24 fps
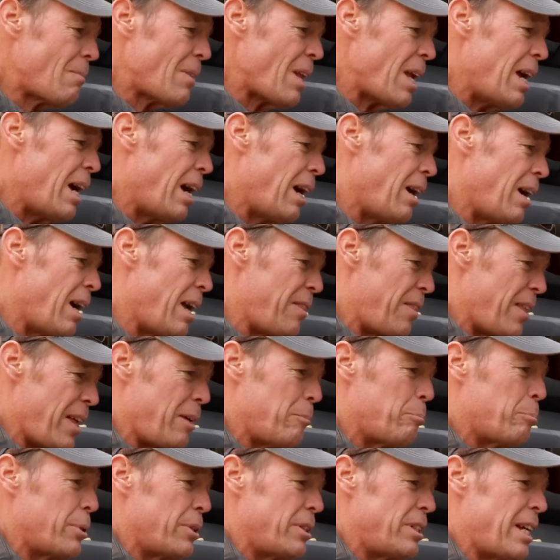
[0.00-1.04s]
and
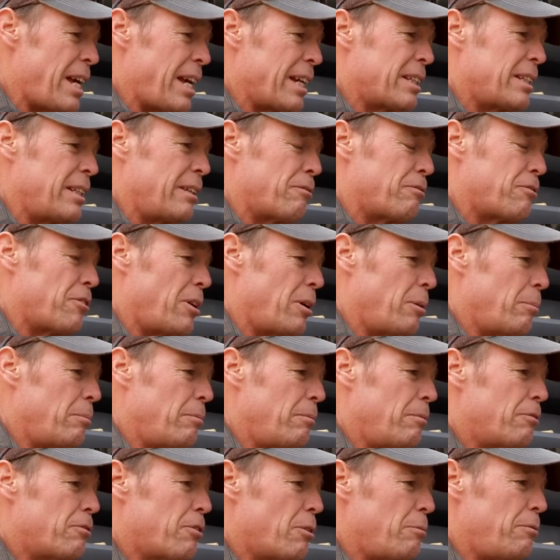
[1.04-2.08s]
then protect it from
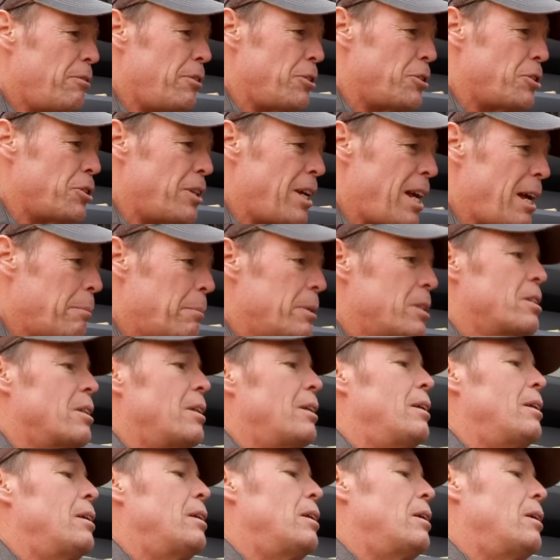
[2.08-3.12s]
future damage.
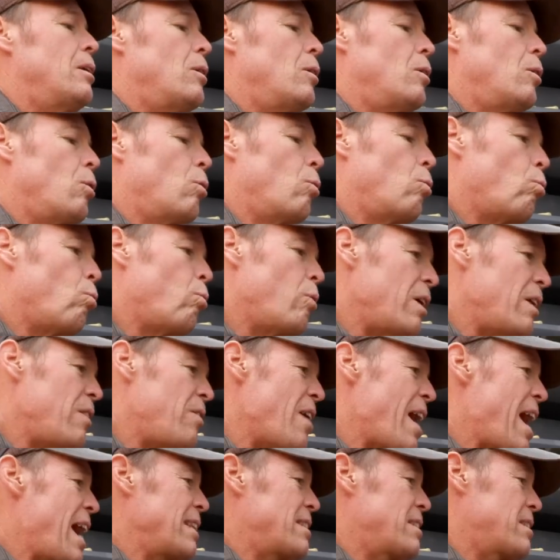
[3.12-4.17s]
With
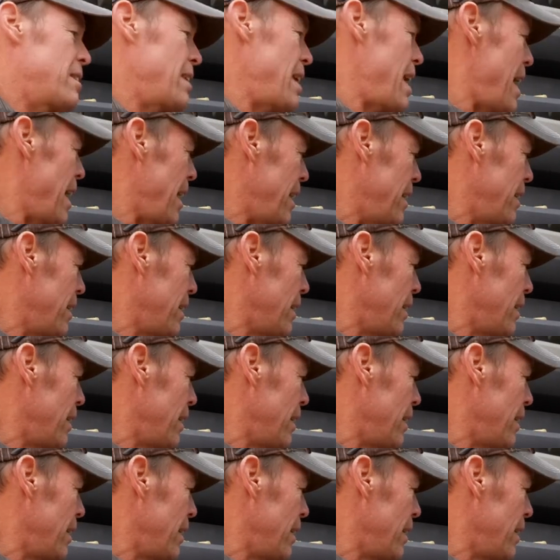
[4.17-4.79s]
that said,